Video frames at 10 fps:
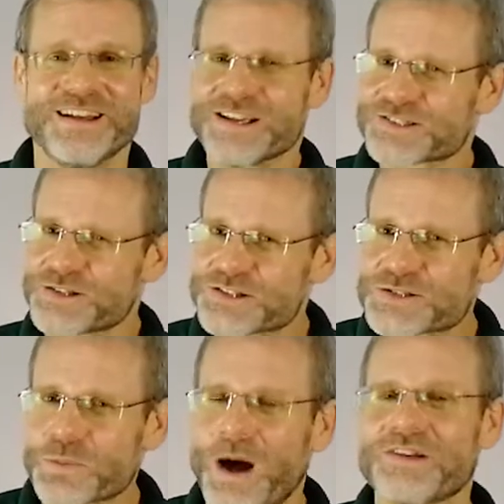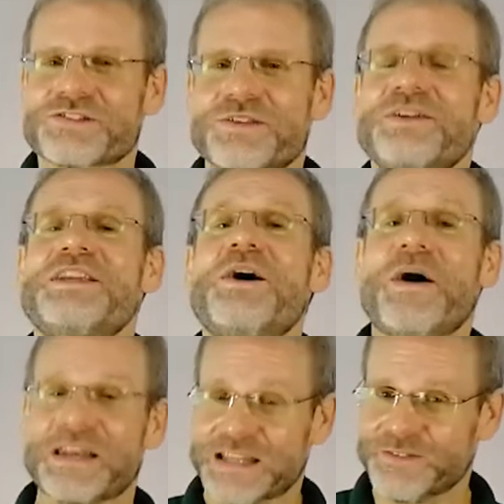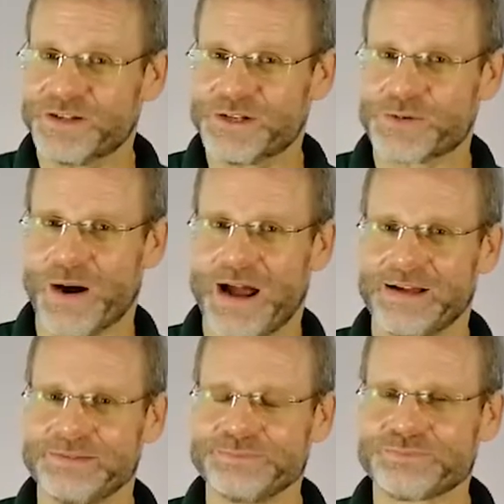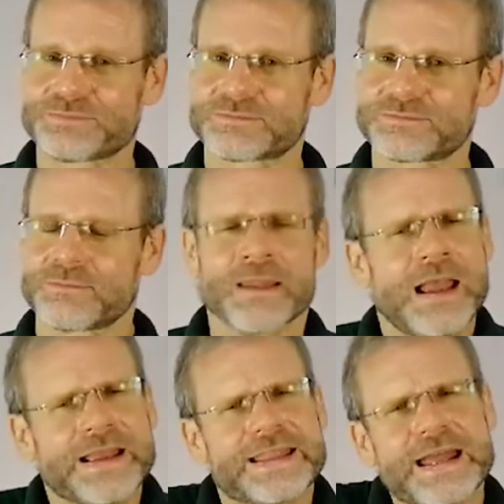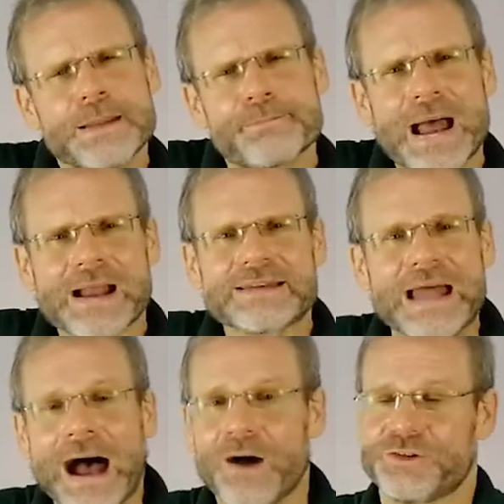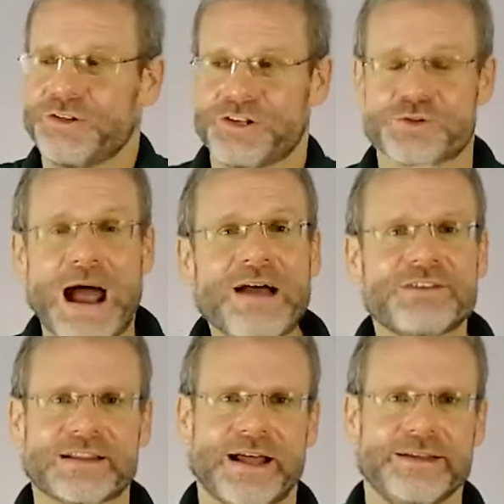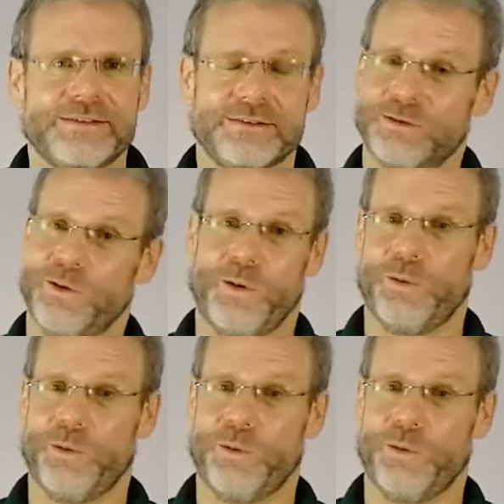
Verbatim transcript: so just watch the video and give it a try. Getting back now to the traffic light, or